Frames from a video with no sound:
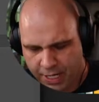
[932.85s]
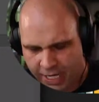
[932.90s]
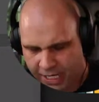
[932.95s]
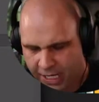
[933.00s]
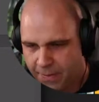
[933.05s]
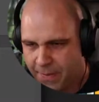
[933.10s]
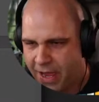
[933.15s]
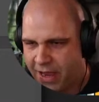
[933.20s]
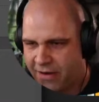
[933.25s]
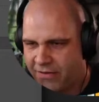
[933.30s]
Hit
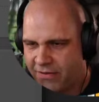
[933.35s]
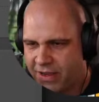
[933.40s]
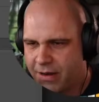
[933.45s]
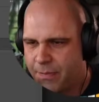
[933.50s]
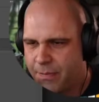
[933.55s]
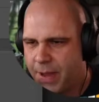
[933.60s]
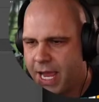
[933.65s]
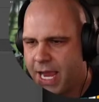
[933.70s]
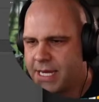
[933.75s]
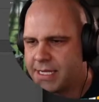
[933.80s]
Command V to
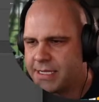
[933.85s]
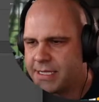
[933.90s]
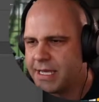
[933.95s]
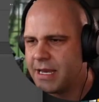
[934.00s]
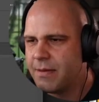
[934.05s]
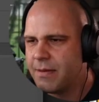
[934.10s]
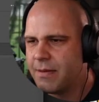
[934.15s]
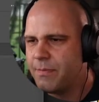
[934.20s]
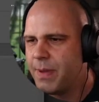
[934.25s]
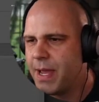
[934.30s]
paste,
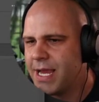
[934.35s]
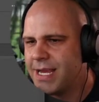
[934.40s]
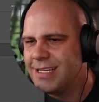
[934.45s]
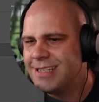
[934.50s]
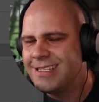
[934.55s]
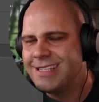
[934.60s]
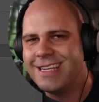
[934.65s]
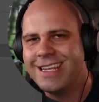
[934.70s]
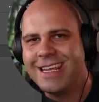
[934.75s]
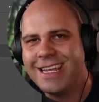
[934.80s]
and it
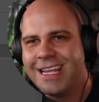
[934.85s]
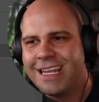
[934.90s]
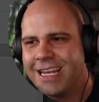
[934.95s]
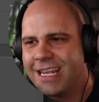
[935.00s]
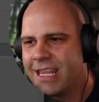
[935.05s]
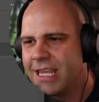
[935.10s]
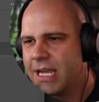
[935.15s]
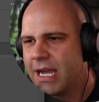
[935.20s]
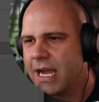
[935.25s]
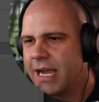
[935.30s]
pastes in
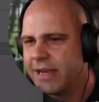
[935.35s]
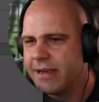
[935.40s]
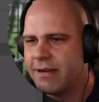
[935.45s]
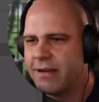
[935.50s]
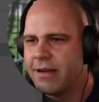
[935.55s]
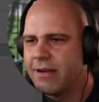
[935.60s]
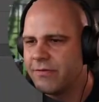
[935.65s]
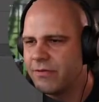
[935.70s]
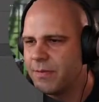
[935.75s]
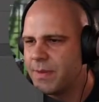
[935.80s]
the
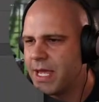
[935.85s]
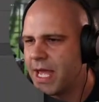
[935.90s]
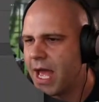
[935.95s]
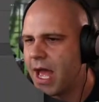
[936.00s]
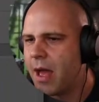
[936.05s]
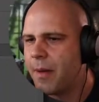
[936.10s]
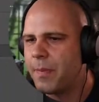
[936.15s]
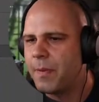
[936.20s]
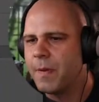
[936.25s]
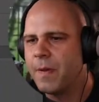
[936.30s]
icon from the
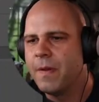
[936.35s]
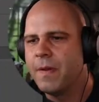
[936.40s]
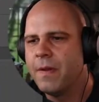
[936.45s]
app.